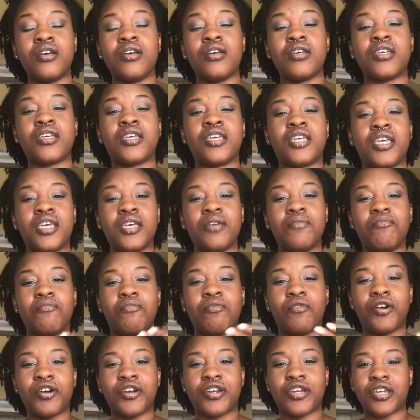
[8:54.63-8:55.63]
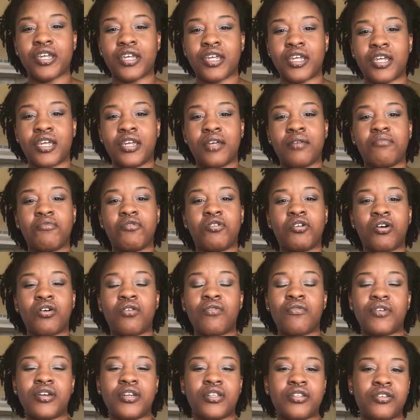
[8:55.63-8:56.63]
Keep working, keep
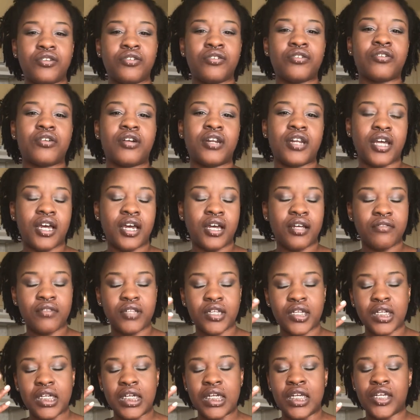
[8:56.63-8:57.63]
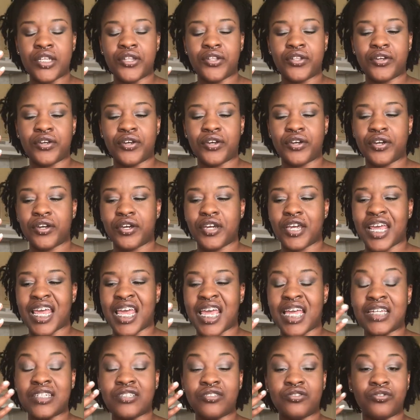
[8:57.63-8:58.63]
going. You're gonna have to either
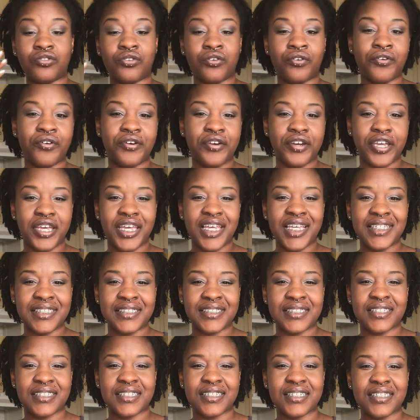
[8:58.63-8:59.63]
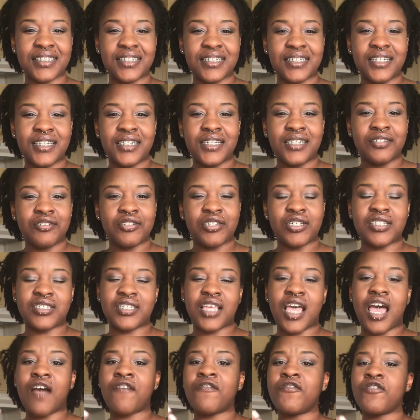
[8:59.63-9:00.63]
ignore it, because
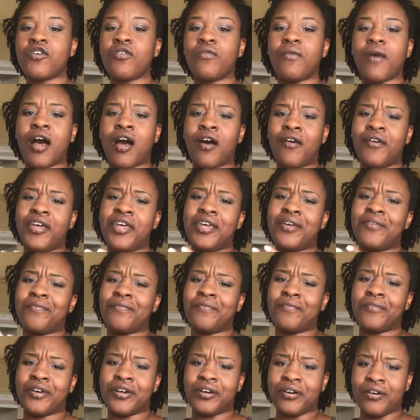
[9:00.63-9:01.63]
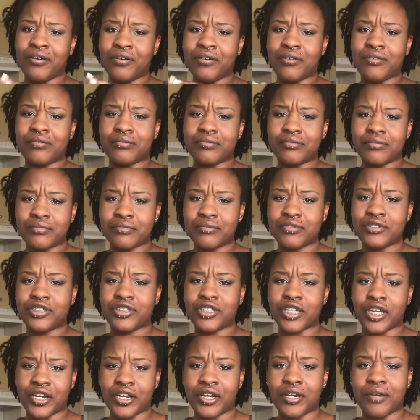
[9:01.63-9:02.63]
after a while it will
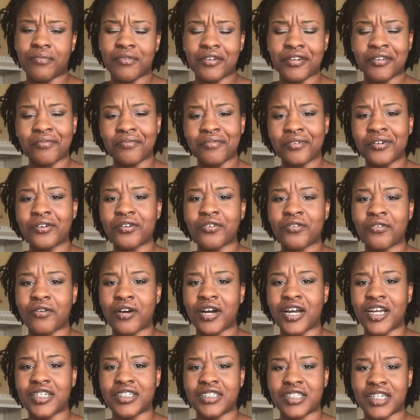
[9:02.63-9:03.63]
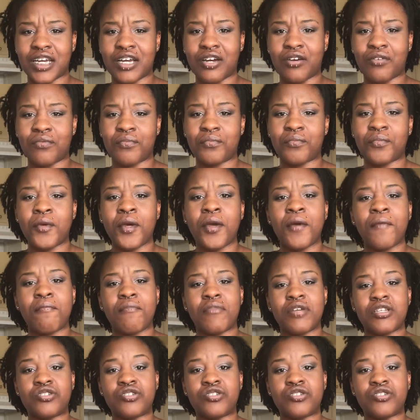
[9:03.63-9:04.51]
shut up, it will quiet down, but